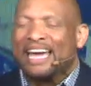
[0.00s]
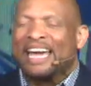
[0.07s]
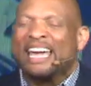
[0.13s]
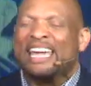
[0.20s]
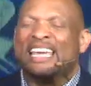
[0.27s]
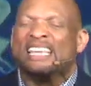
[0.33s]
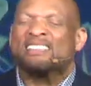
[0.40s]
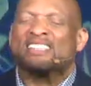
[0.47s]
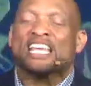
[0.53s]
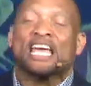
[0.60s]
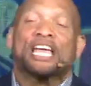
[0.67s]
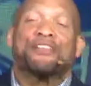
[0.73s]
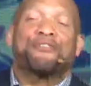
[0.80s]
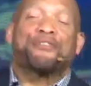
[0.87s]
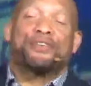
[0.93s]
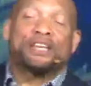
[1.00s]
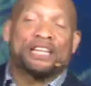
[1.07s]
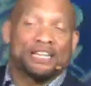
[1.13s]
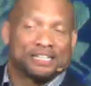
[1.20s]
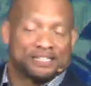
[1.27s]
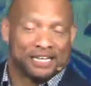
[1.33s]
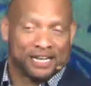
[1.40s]
He's
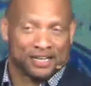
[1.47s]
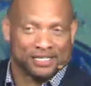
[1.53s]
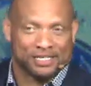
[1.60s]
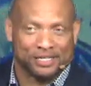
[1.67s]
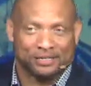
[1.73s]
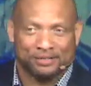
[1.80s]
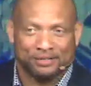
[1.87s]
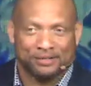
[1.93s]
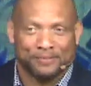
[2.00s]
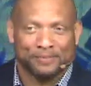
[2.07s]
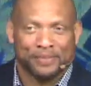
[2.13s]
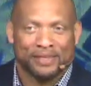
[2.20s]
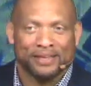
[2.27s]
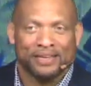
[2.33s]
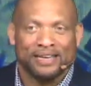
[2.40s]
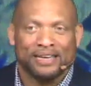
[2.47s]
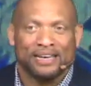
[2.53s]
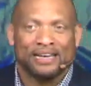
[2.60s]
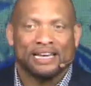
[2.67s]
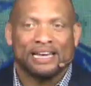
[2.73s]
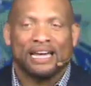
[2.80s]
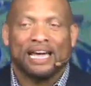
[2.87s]
infinite intelligence.
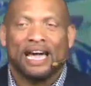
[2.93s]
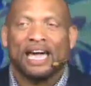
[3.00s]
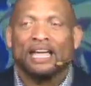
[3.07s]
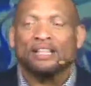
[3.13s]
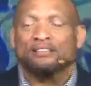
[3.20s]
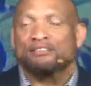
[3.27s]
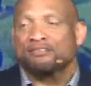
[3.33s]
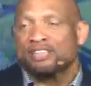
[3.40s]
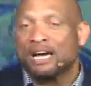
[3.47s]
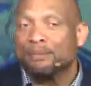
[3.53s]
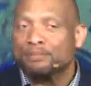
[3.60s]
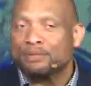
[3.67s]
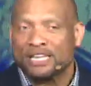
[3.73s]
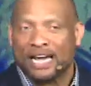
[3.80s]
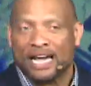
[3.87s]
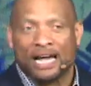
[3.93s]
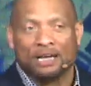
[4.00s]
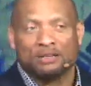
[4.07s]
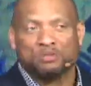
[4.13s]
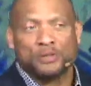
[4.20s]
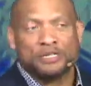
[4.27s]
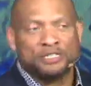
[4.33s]
And
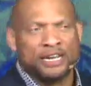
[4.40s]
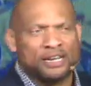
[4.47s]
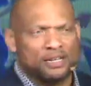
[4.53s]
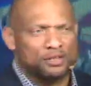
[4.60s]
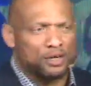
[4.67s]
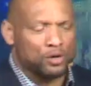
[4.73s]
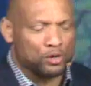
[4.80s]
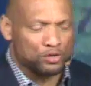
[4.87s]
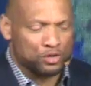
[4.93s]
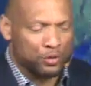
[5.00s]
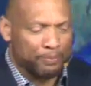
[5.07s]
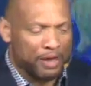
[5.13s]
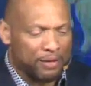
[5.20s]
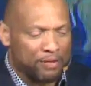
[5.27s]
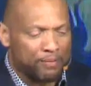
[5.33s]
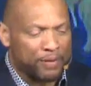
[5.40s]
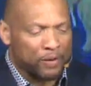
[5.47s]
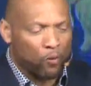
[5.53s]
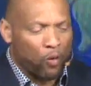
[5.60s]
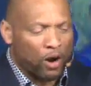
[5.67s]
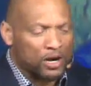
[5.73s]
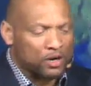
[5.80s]
sometimes, particularly those who maybe have
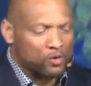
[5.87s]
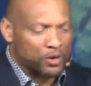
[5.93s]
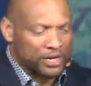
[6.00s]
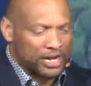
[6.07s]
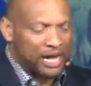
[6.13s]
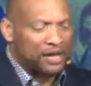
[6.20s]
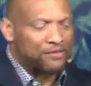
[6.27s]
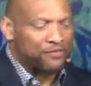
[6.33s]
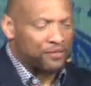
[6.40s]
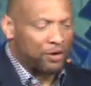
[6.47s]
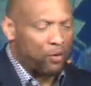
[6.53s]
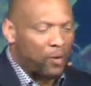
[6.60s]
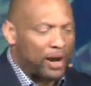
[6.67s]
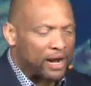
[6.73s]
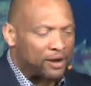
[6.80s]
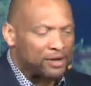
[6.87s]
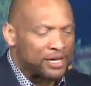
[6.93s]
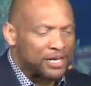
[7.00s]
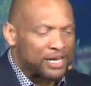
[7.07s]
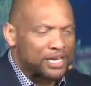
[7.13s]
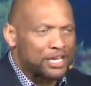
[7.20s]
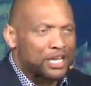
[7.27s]
been walking with God for a while,
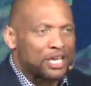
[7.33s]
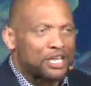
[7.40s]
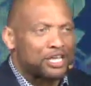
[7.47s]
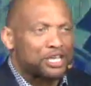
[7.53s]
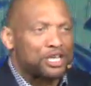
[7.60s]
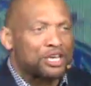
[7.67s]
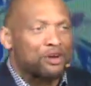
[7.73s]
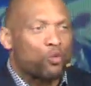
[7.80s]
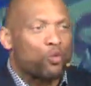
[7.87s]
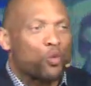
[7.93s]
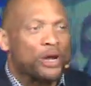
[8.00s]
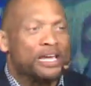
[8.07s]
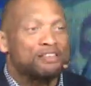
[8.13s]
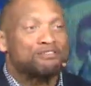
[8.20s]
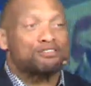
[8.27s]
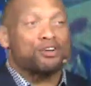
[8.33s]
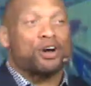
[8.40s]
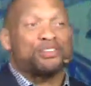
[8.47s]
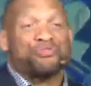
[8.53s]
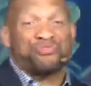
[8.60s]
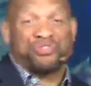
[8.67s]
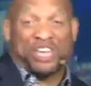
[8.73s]
we
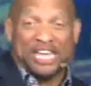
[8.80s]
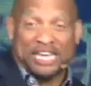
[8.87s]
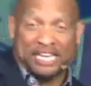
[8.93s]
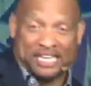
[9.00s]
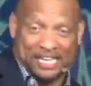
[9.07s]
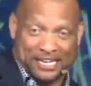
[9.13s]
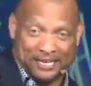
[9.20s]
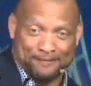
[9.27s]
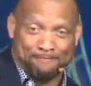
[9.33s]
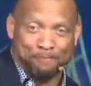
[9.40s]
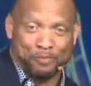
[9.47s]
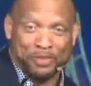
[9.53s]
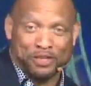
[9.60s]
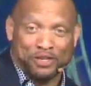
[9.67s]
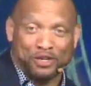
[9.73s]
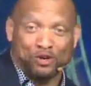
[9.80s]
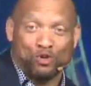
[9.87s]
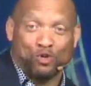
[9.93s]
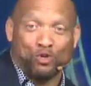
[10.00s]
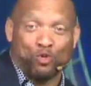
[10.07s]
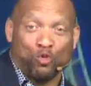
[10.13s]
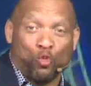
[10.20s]
start thinking
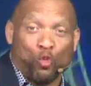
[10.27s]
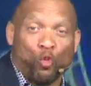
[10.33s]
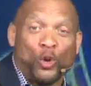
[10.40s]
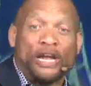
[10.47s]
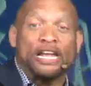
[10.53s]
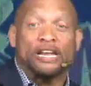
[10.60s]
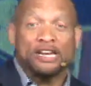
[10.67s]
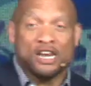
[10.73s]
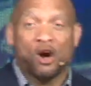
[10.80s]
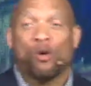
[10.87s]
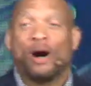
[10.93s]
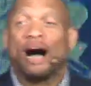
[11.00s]
we know